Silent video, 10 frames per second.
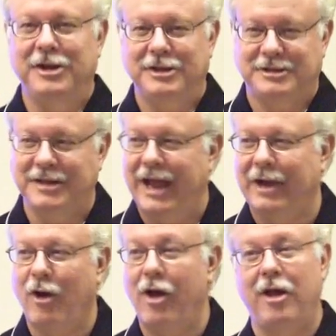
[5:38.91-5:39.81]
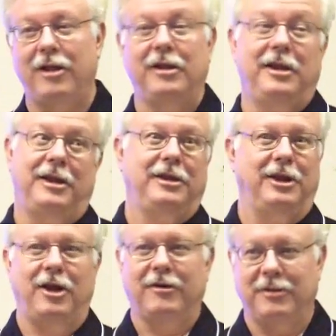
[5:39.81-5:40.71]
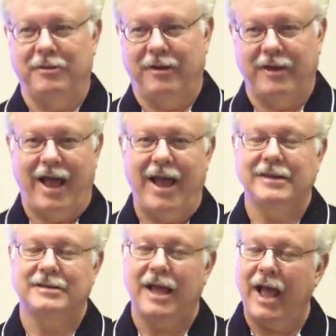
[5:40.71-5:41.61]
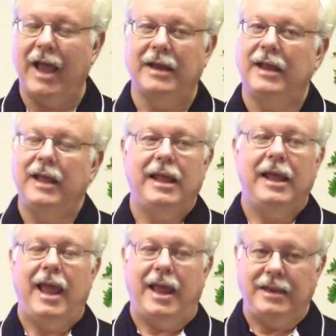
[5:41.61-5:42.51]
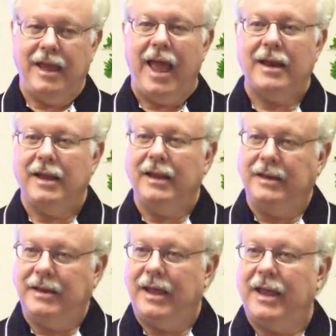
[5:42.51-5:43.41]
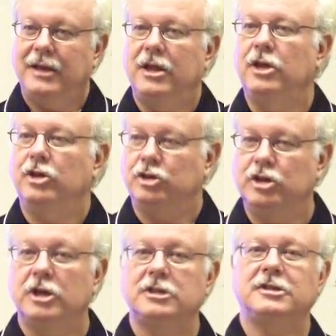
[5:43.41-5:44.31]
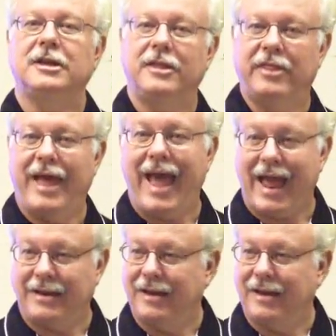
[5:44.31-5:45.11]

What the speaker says: snake oil, the highest kind. And yet it did just that.